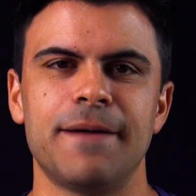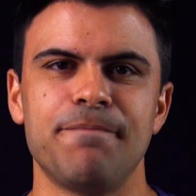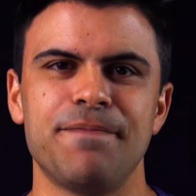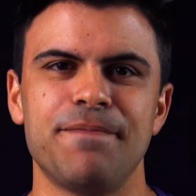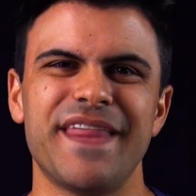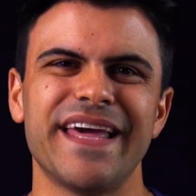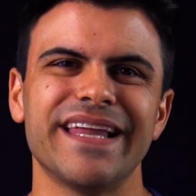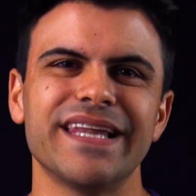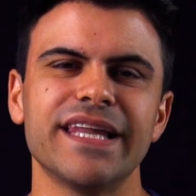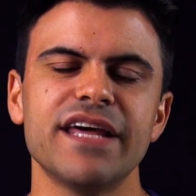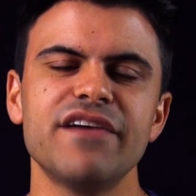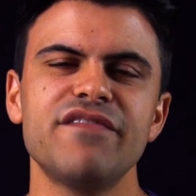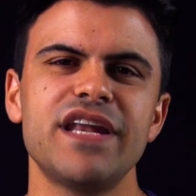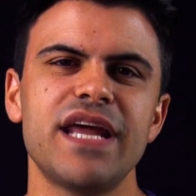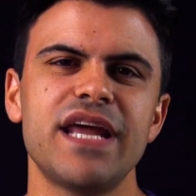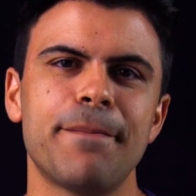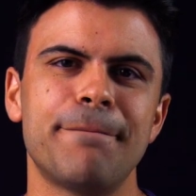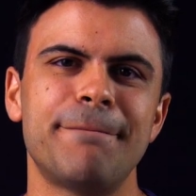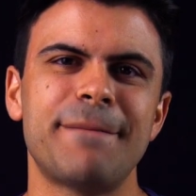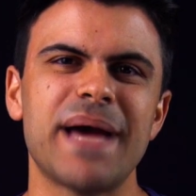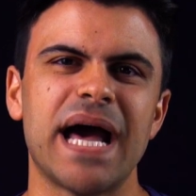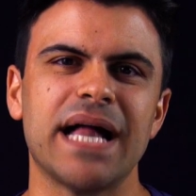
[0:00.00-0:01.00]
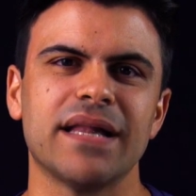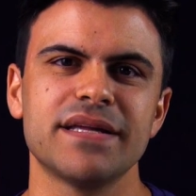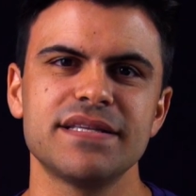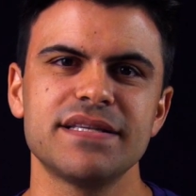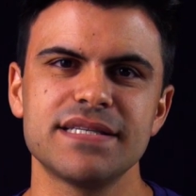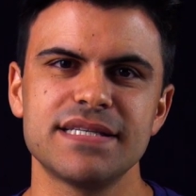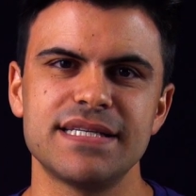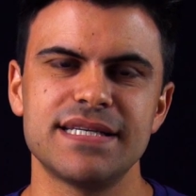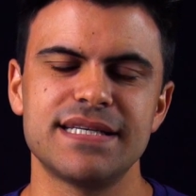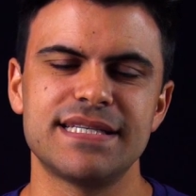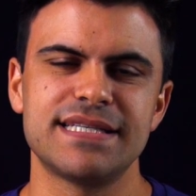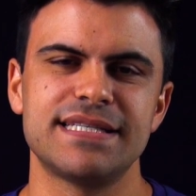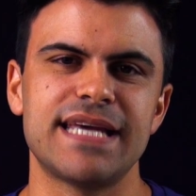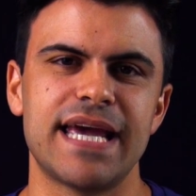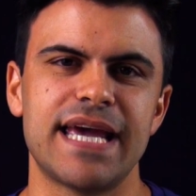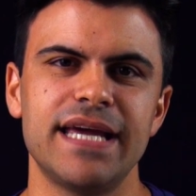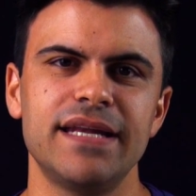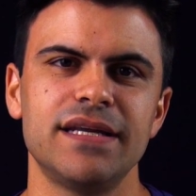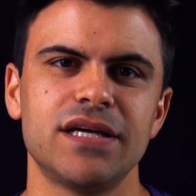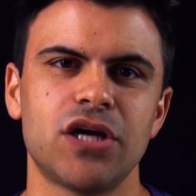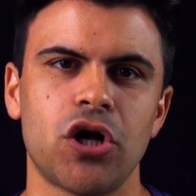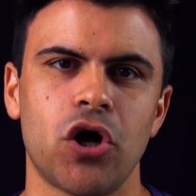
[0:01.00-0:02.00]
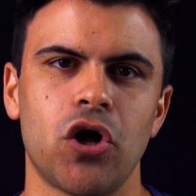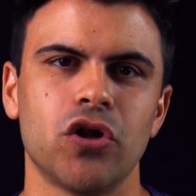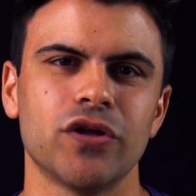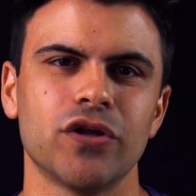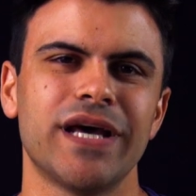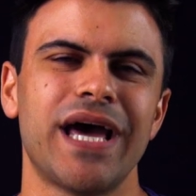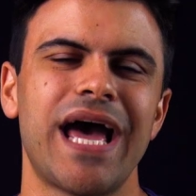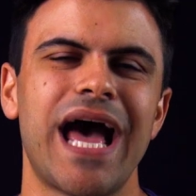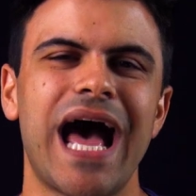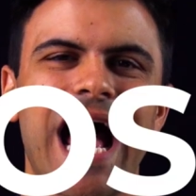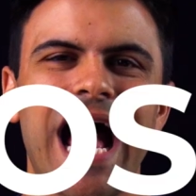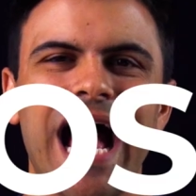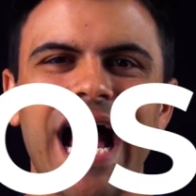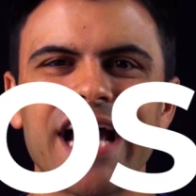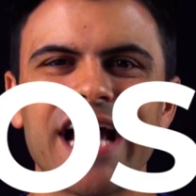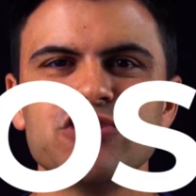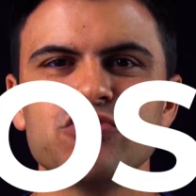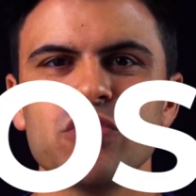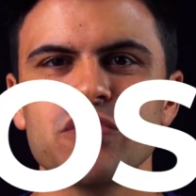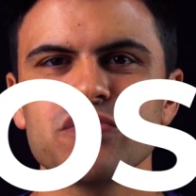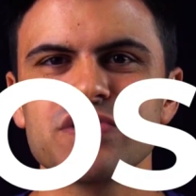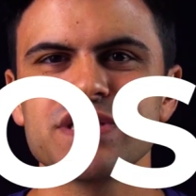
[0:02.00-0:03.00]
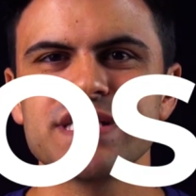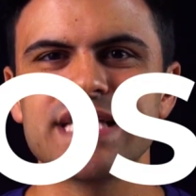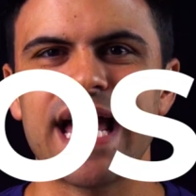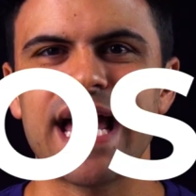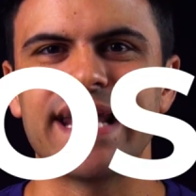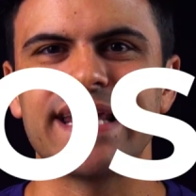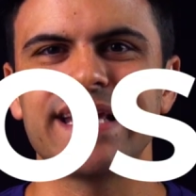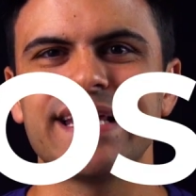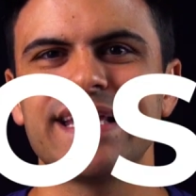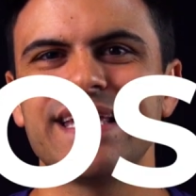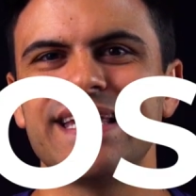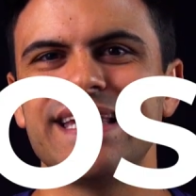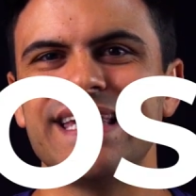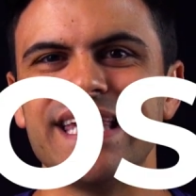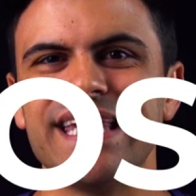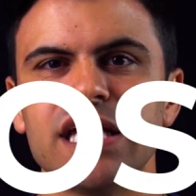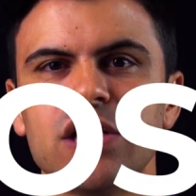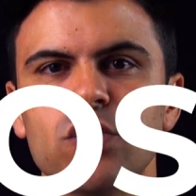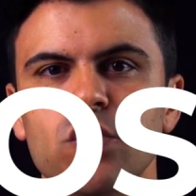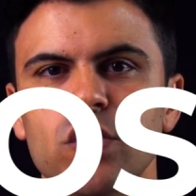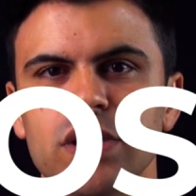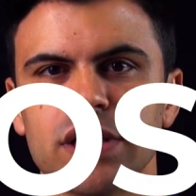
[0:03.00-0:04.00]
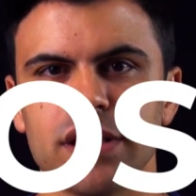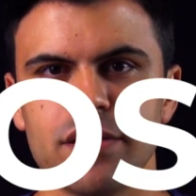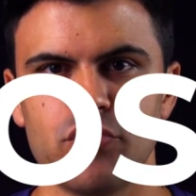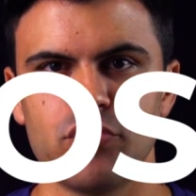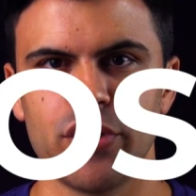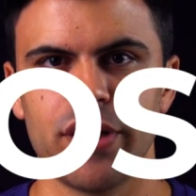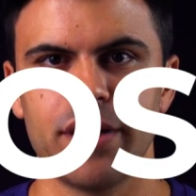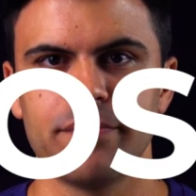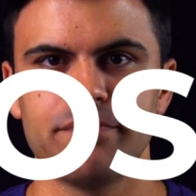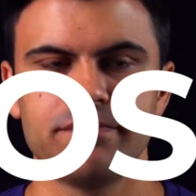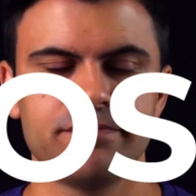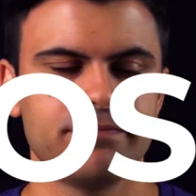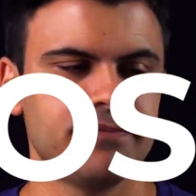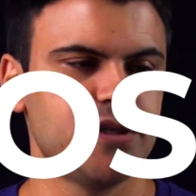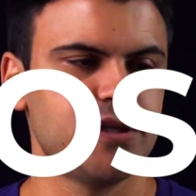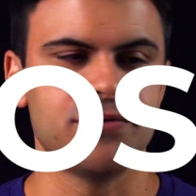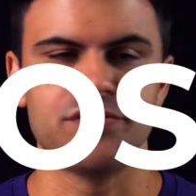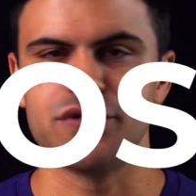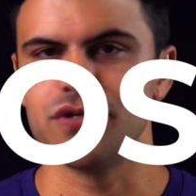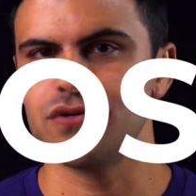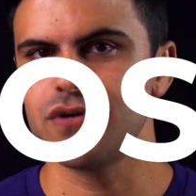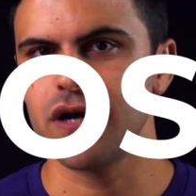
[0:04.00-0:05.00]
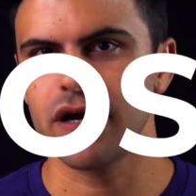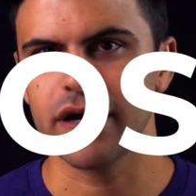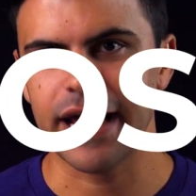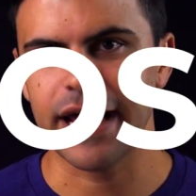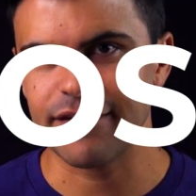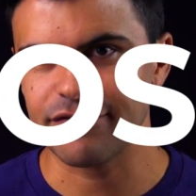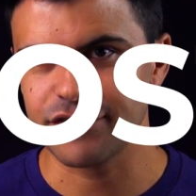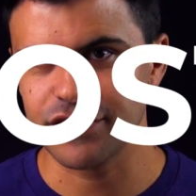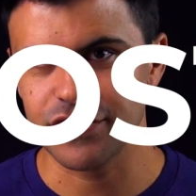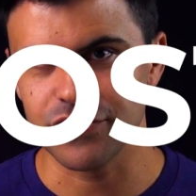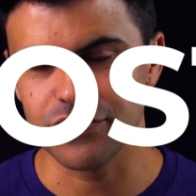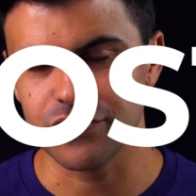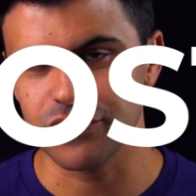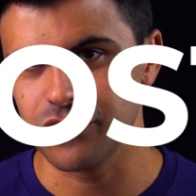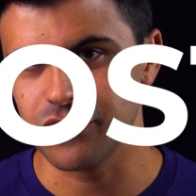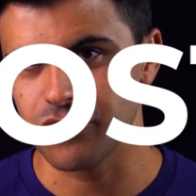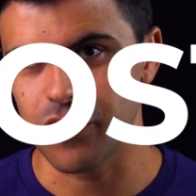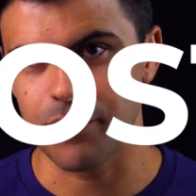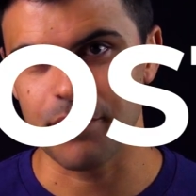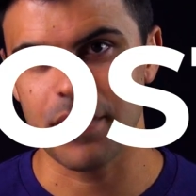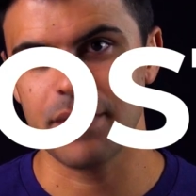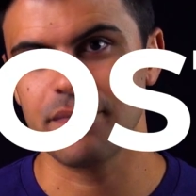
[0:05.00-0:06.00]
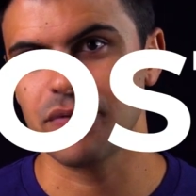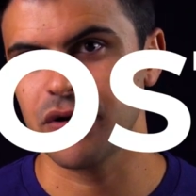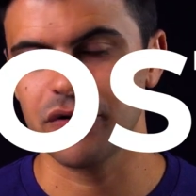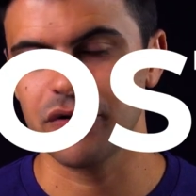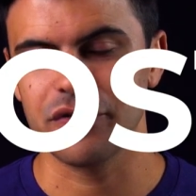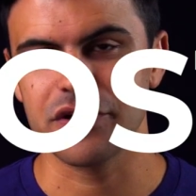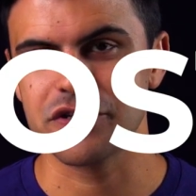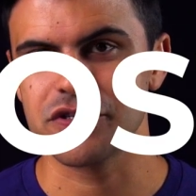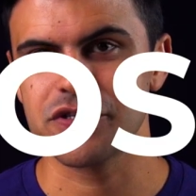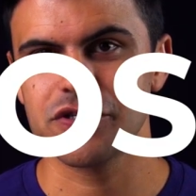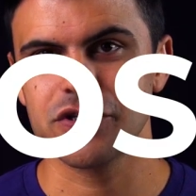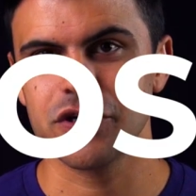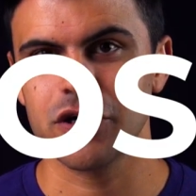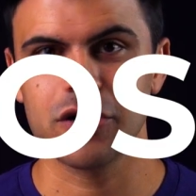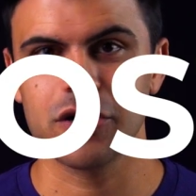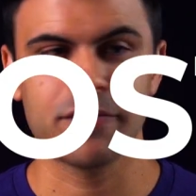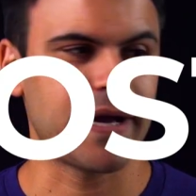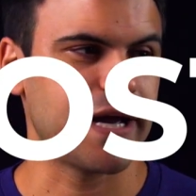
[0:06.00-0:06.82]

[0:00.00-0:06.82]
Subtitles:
They live in a balanced state called hydrostatic equilibrium. You do not have to remember this term.